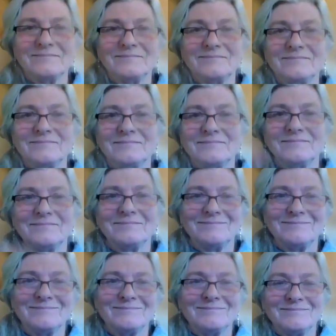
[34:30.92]

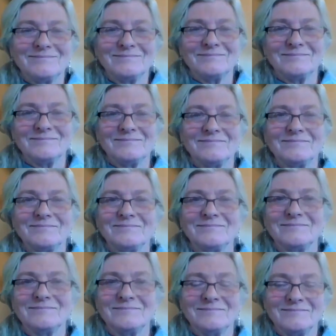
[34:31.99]

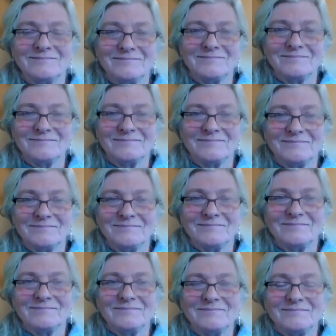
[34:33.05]

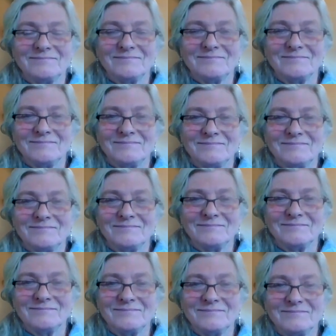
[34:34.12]

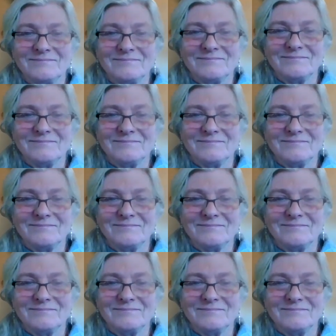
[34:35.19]
[no speech]